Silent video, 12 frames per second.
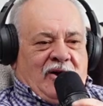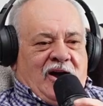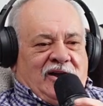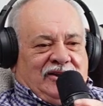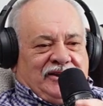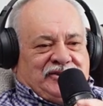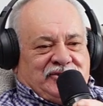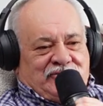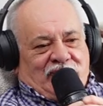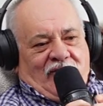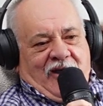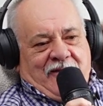why I likes to
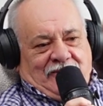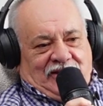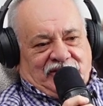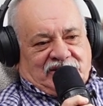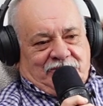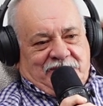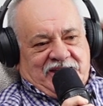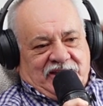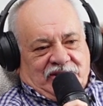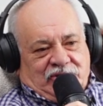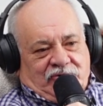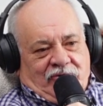drive. I likes to be
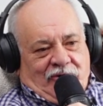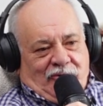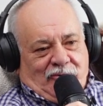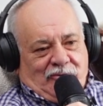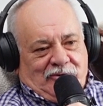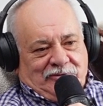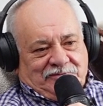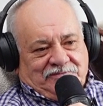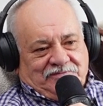in control. Oh,